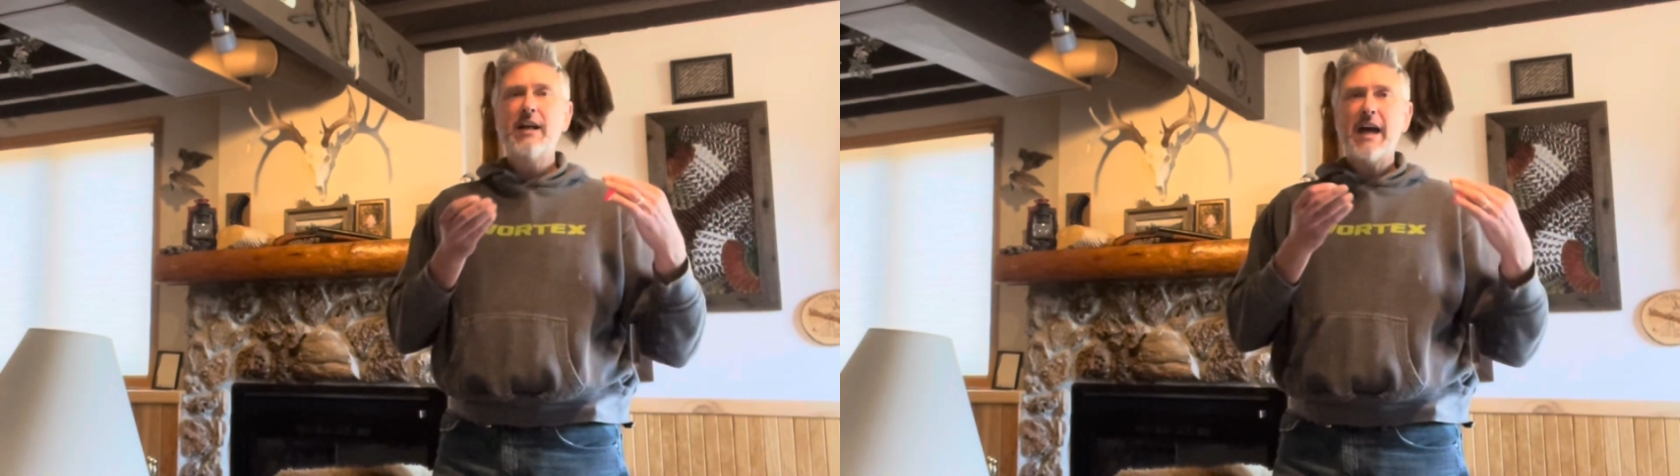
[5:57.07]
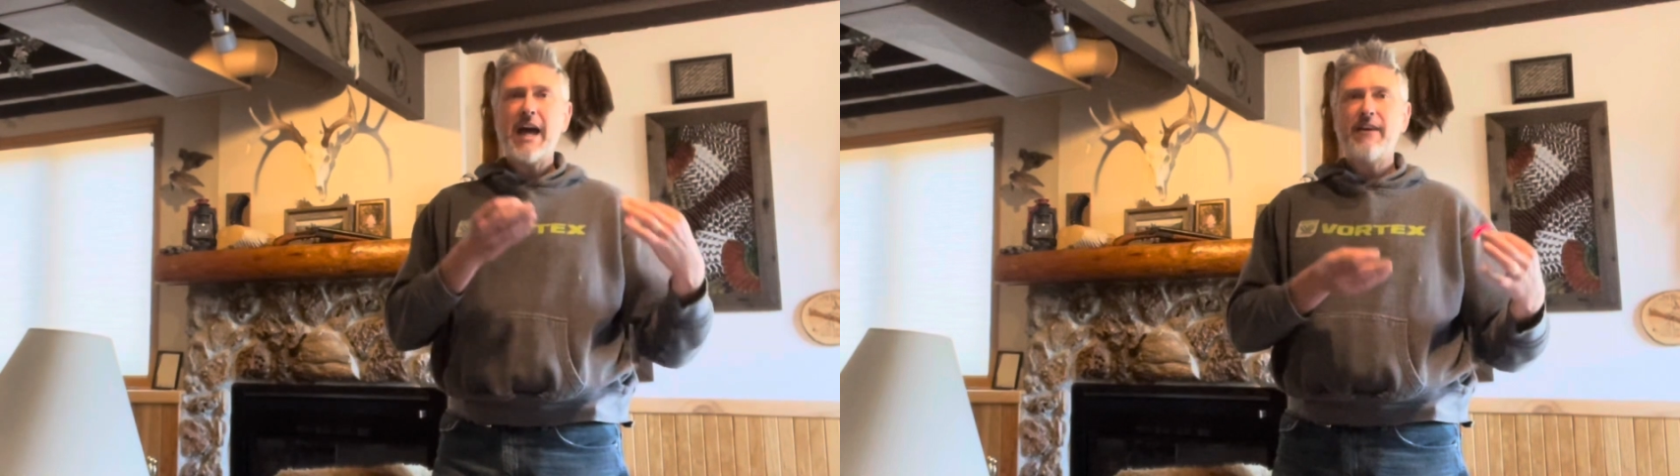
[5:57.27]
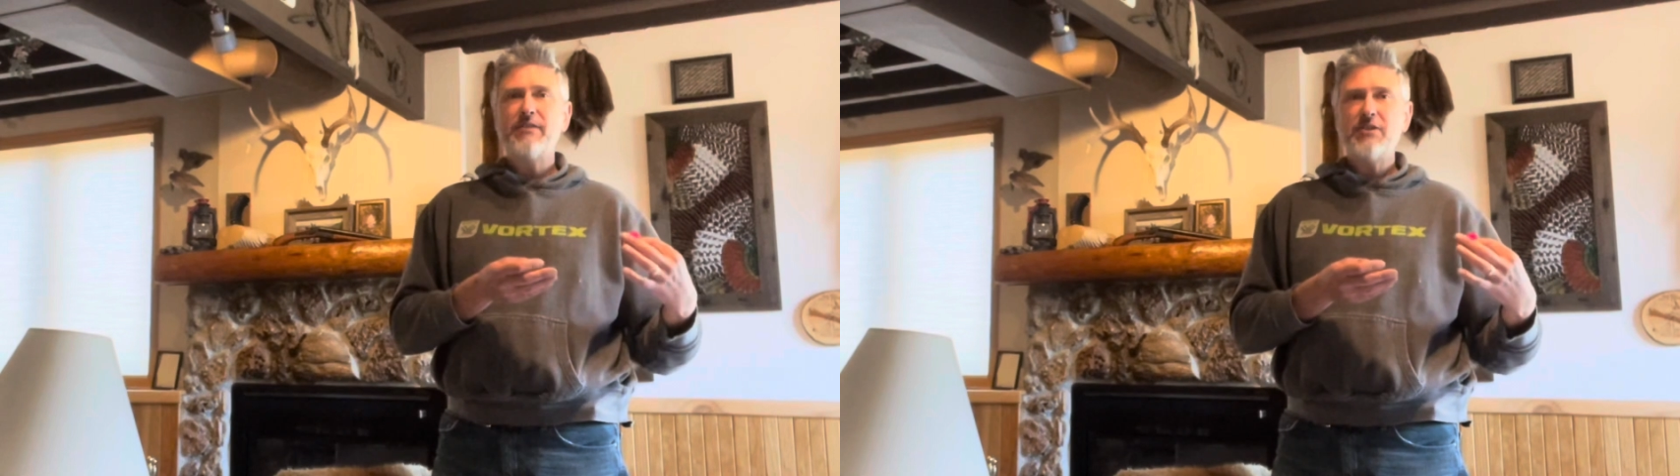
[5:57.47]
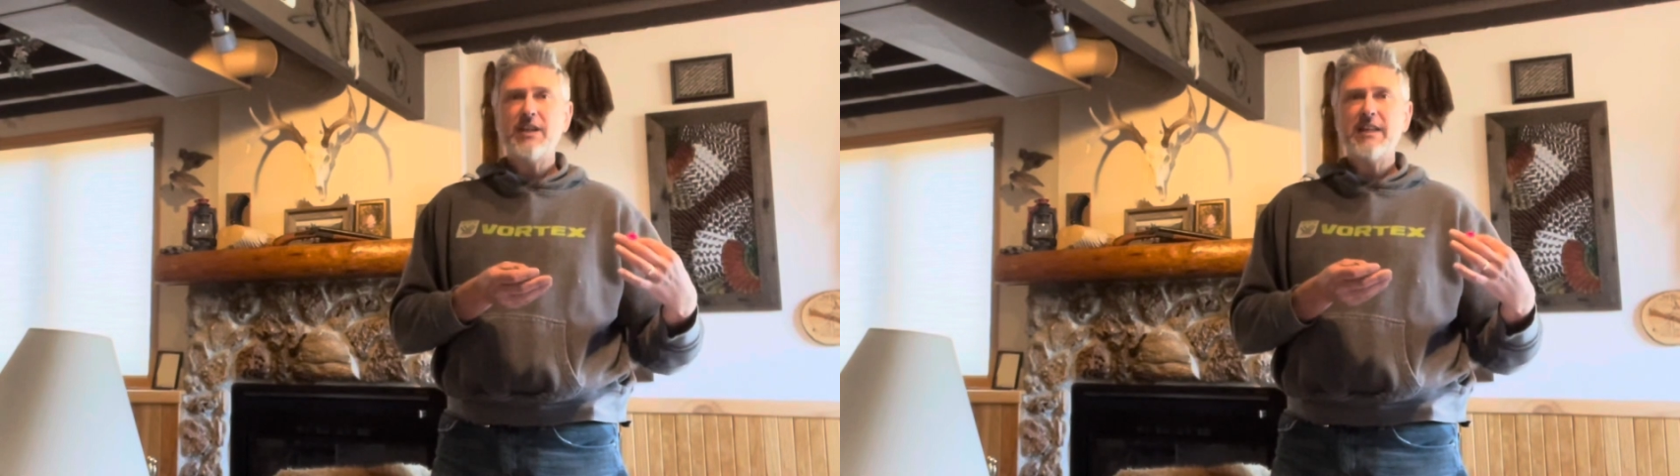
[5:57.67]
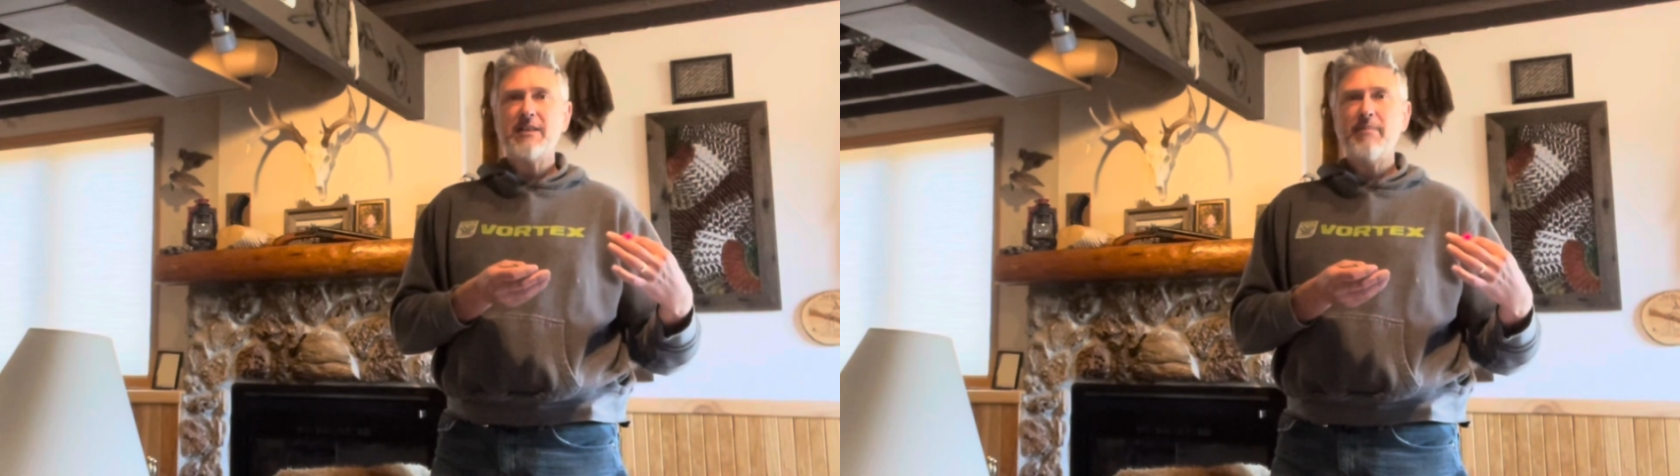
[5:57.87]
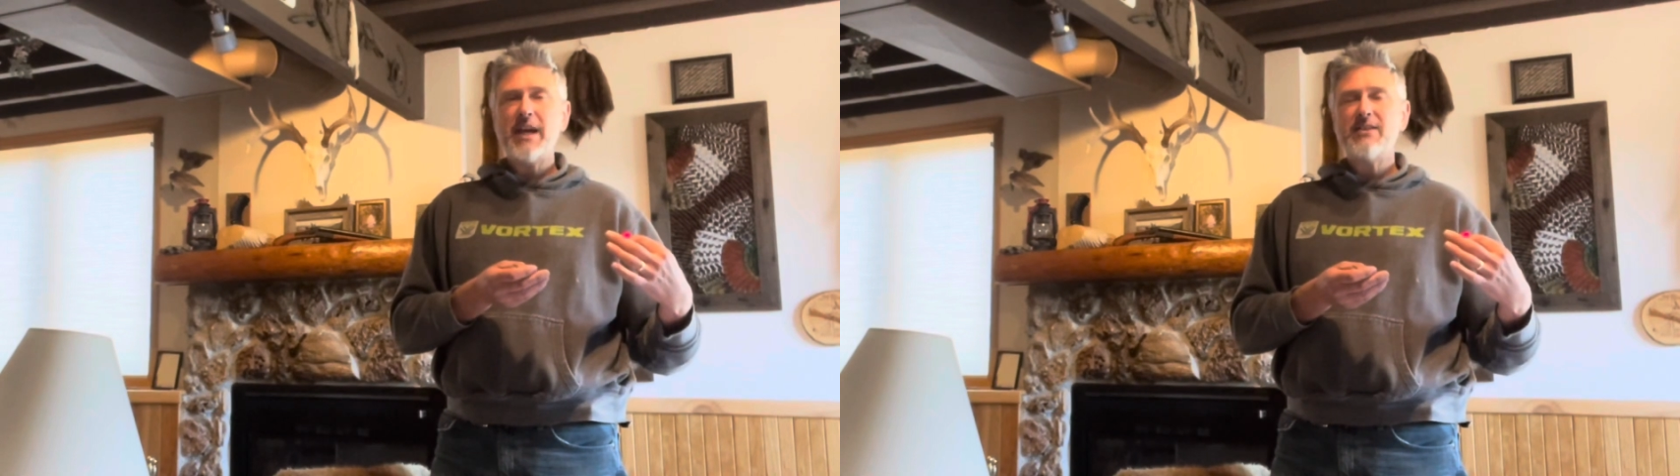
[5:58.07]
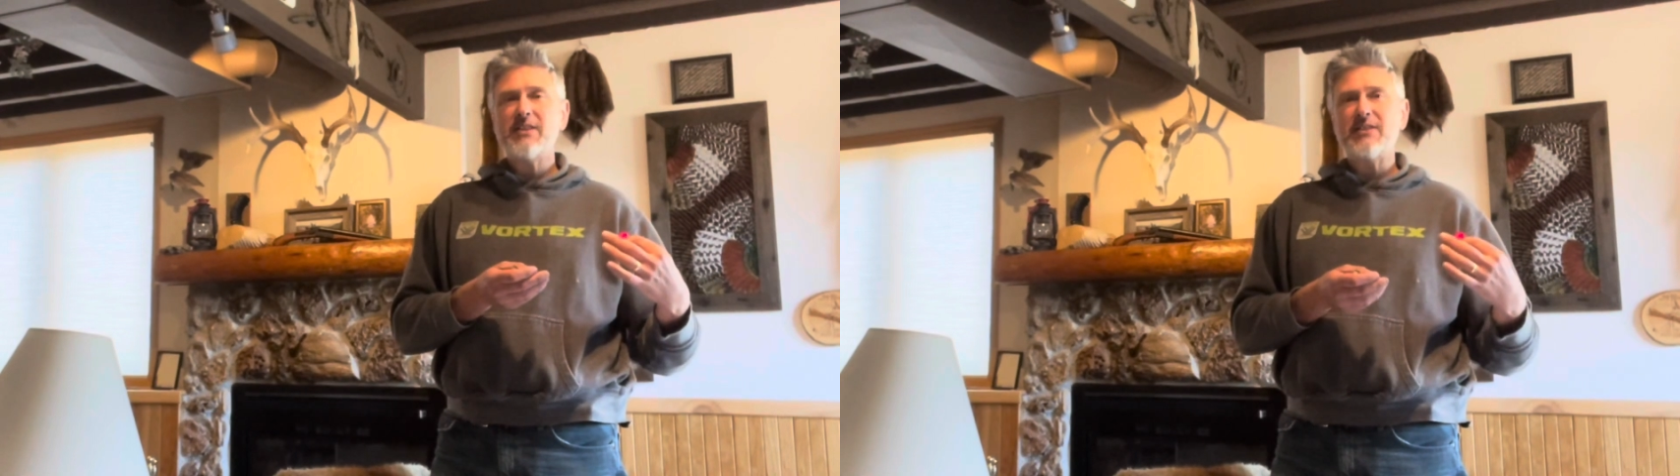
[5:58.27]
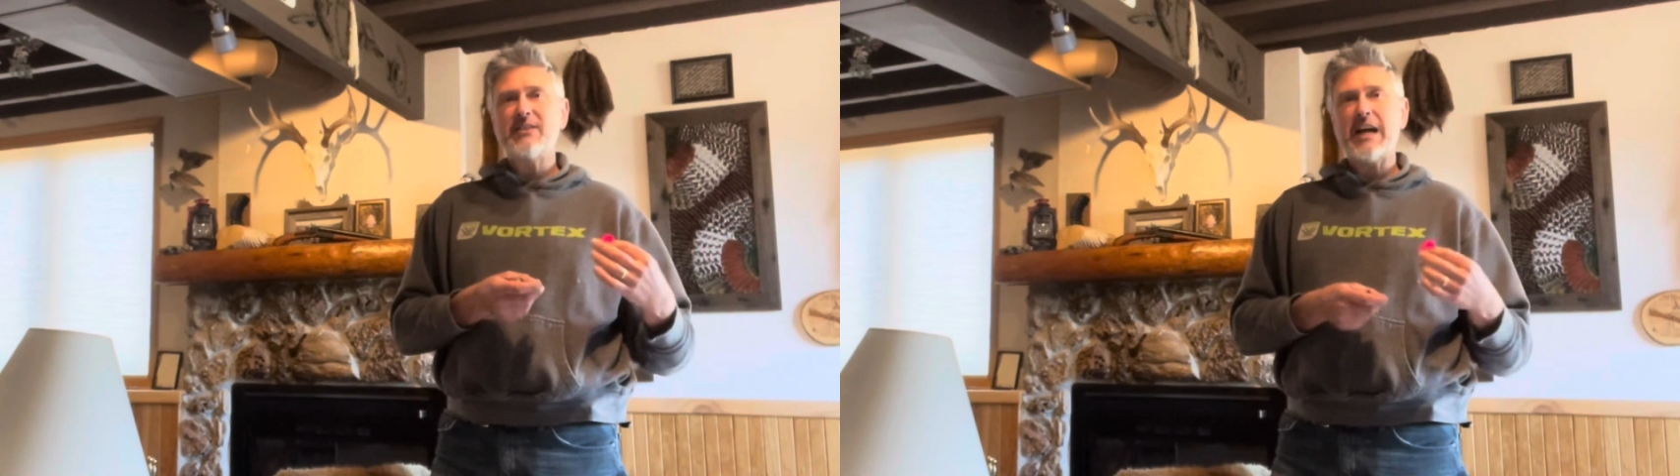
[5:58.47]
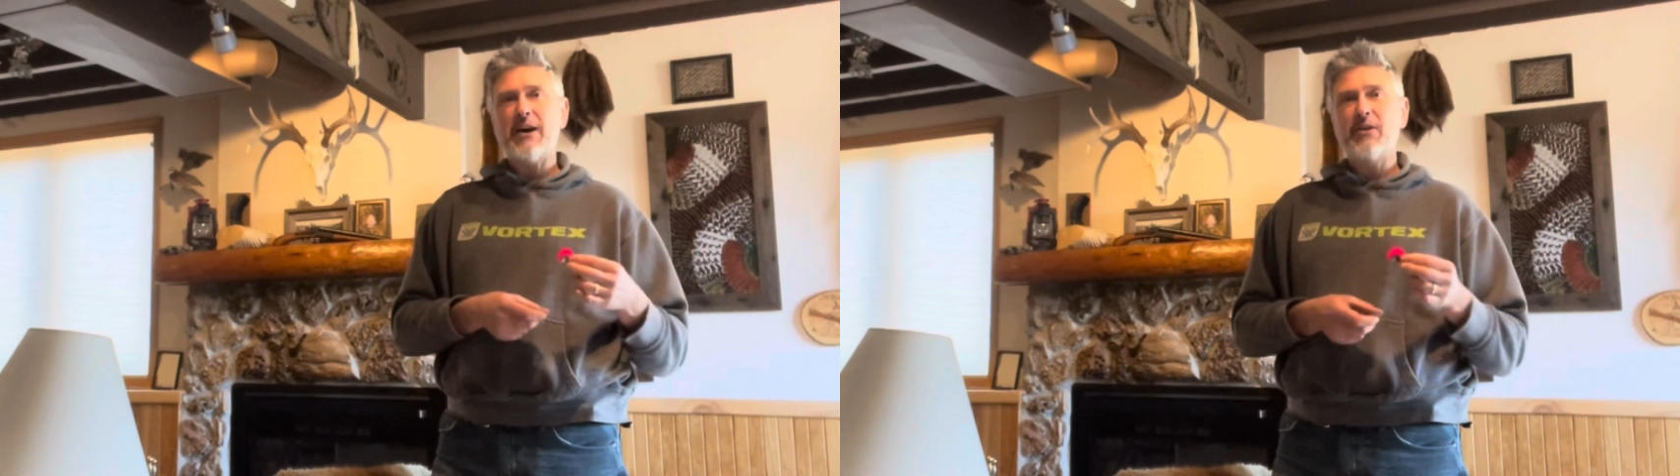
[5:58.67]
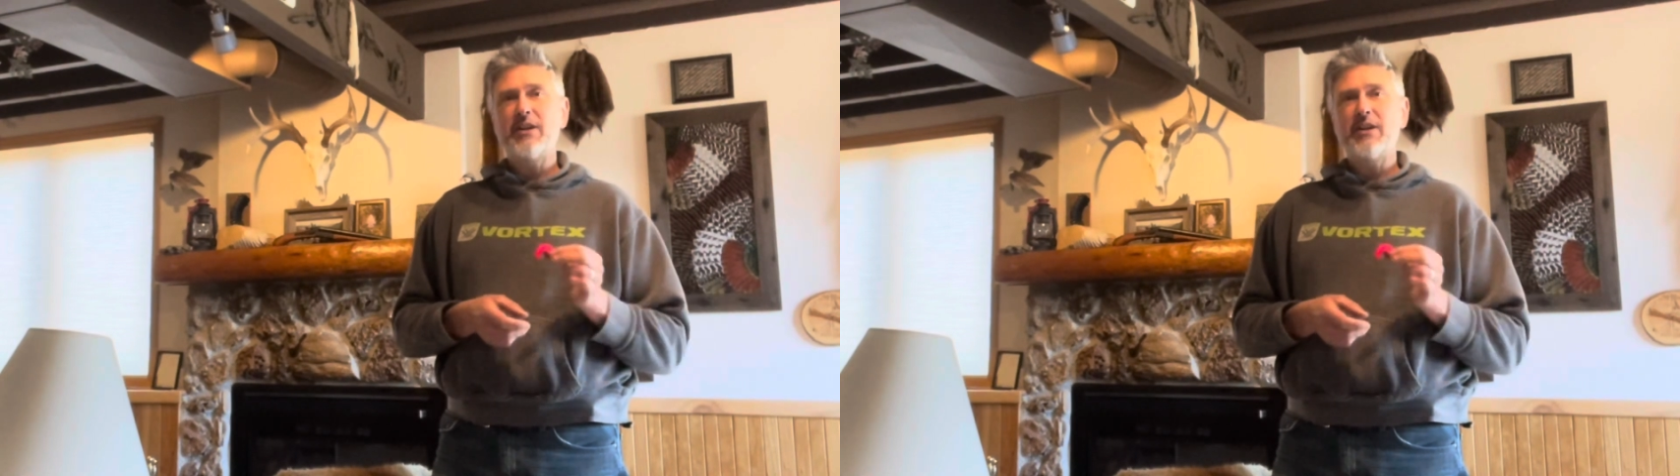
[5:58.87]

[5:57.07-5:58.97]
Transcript: after you get the basics down